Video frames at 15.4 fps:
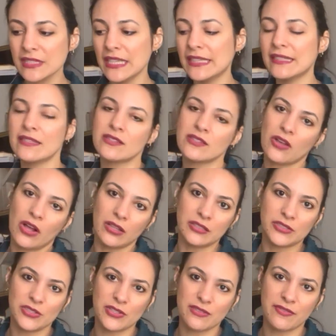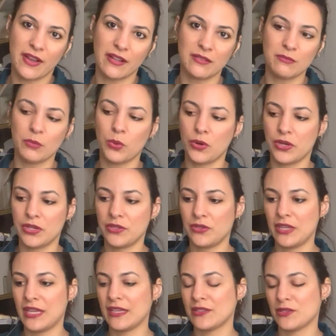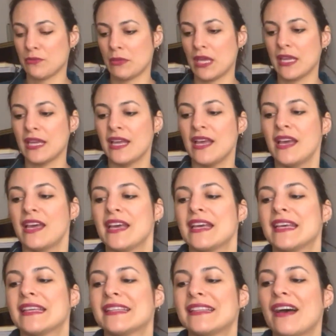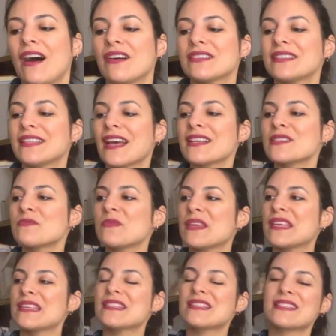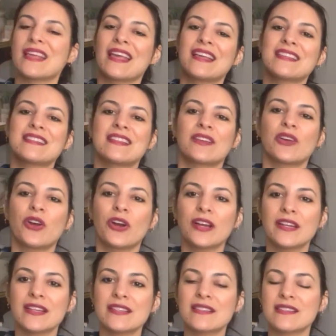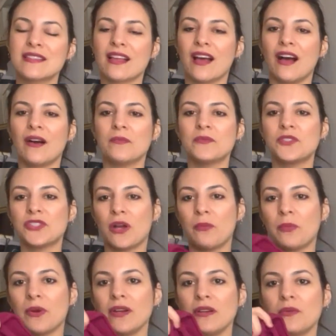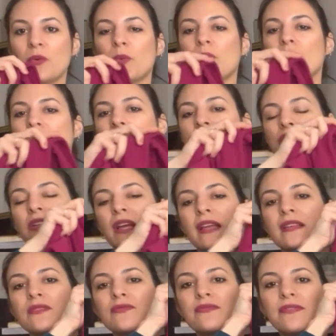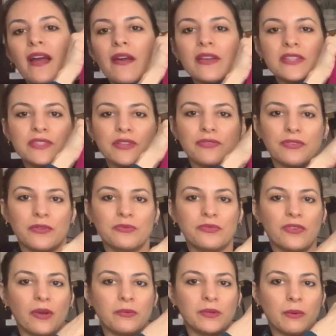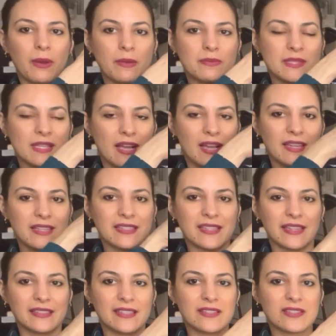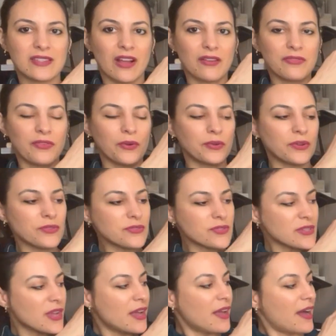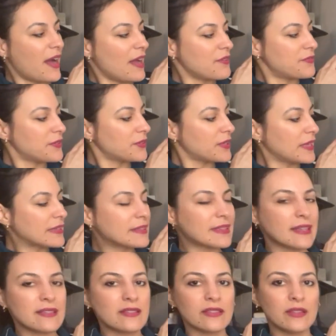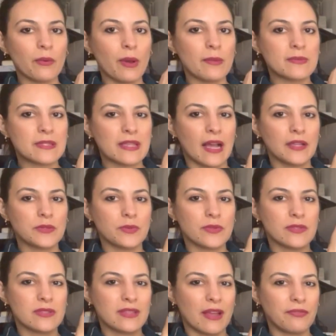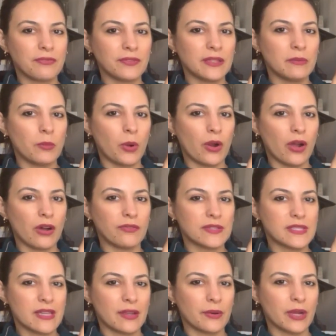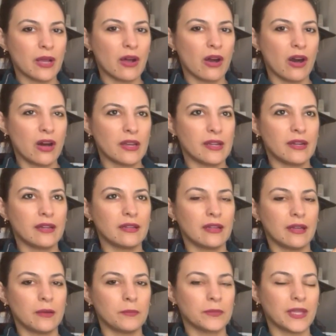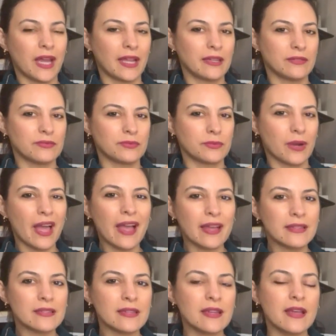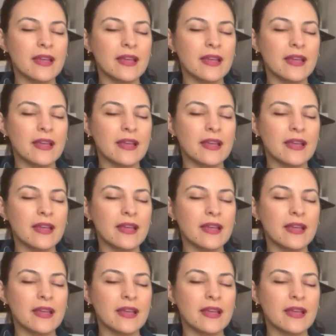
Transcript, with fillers: and this color just felt more unique to me now the next piece is the Curtis um, jumper, which is very different from the website, like the stock photos. I feel like this on the website was definitely more of a terracotta um, kind of red,